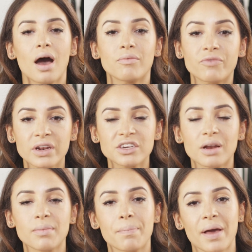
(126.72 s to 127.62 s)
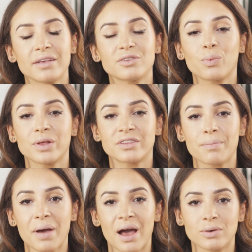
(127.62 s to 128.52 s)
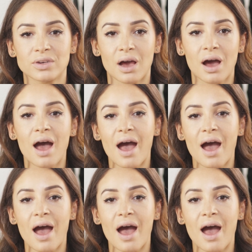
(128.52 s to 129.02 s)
I'm finishing up my base with some powder